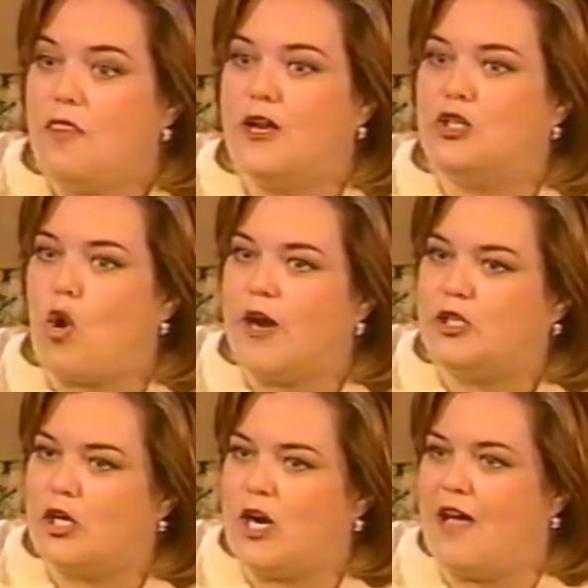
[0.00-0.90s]
The
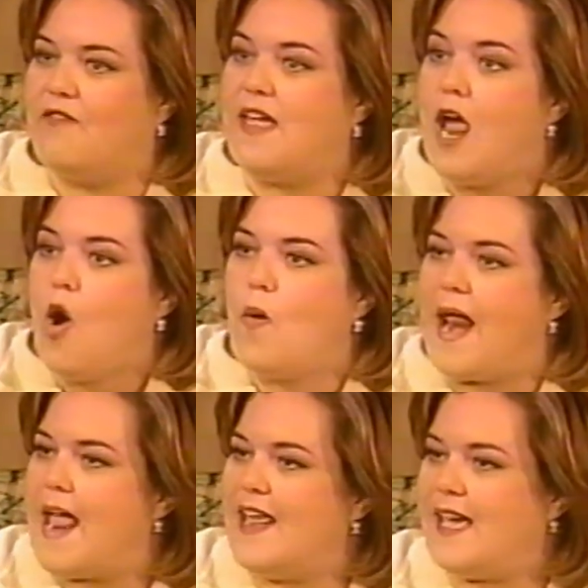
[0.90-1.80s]
torture of it.
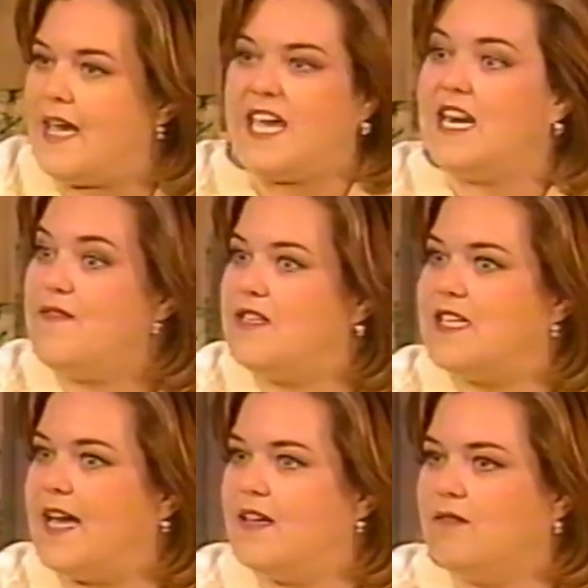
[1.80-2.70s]
and it, he didn't I hope
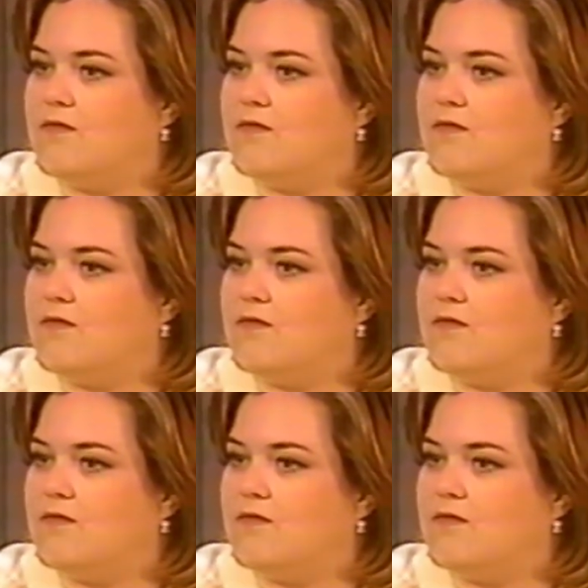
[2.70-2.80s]
say, you saved